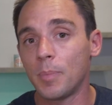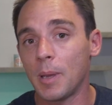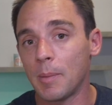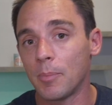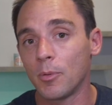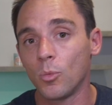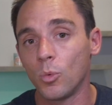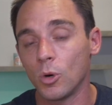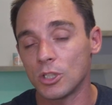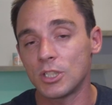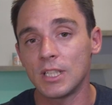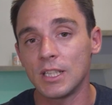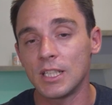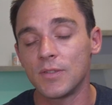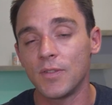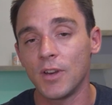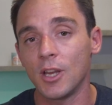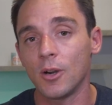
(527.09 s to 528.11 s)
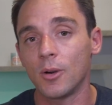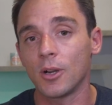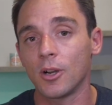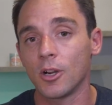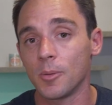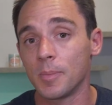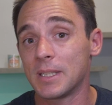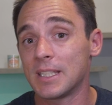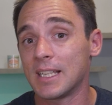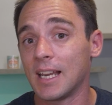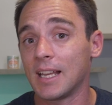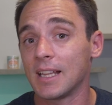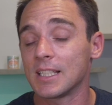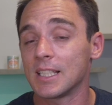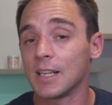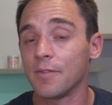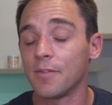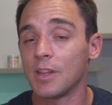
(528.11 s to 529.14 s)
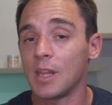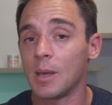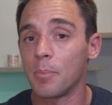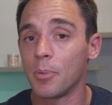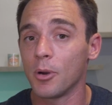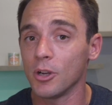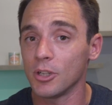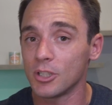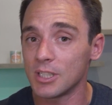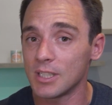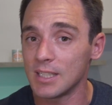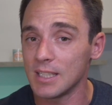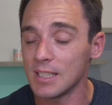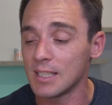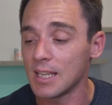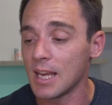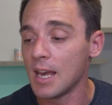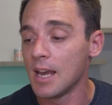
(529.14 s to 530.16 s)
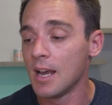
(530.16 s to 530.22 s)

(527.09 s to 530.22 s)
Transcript: people watching this video are going to be setting this up for their purchases,